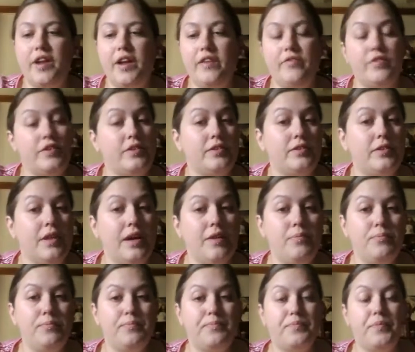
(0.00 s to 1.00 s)
flavour now.
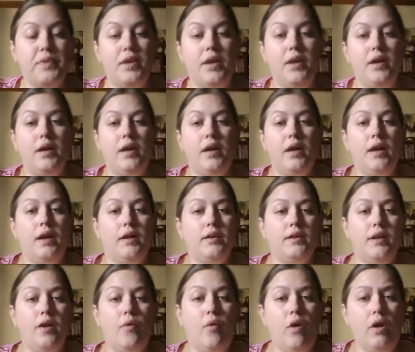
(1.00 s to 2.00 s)

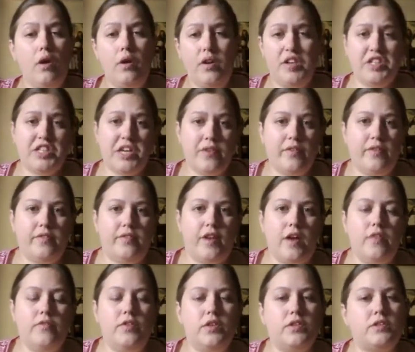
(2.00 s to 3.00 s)
Now, I like cherry
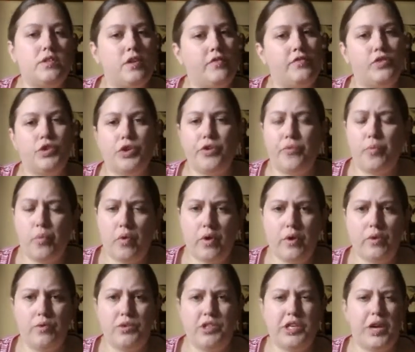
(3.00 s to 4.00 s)
flavours. I've tried
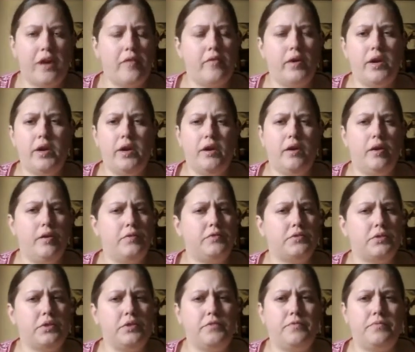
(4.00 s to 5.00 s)
wild cherry, I've
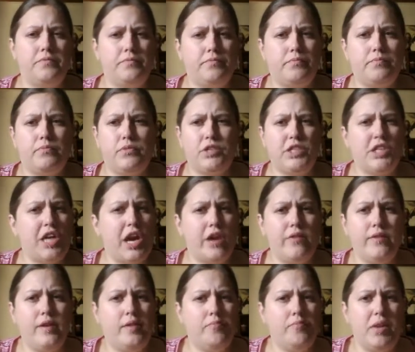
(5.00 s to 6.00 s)
tried
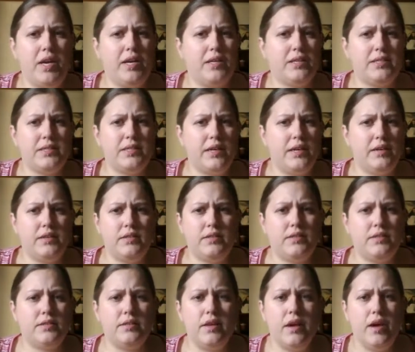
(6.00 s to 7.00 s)
cherry
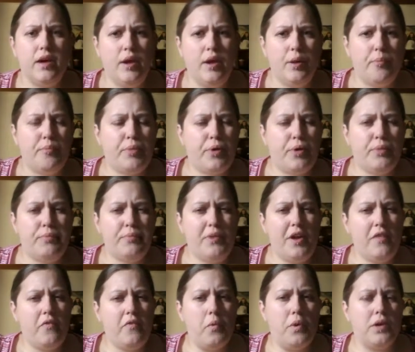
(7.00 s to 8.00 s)
mixes, but
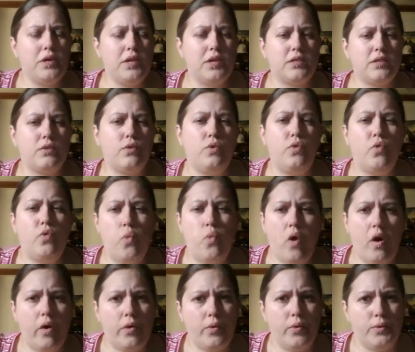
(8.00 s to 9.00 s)
never one that's called
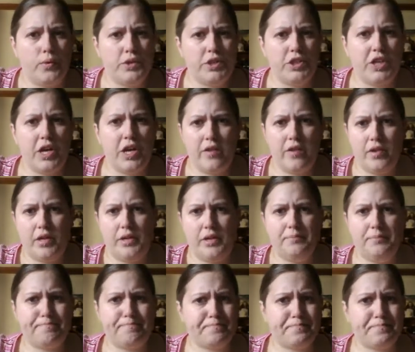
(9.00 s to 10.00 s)
wild cherry.